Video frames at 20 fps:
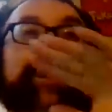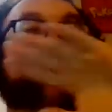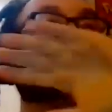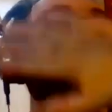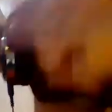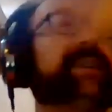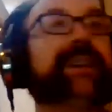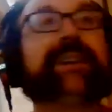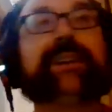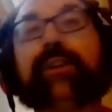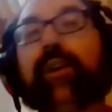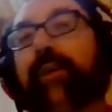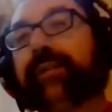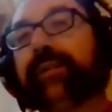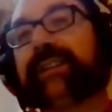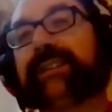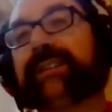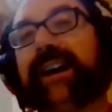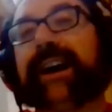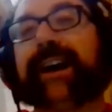completely over
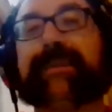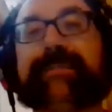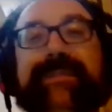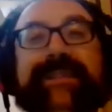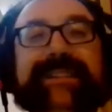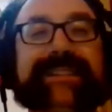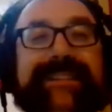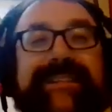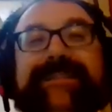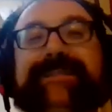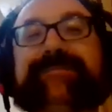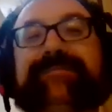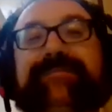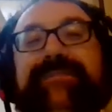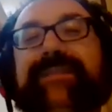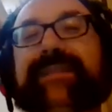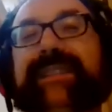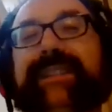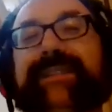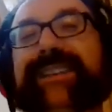the top.
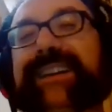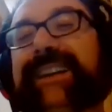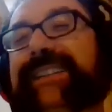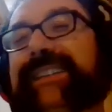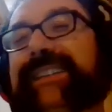But it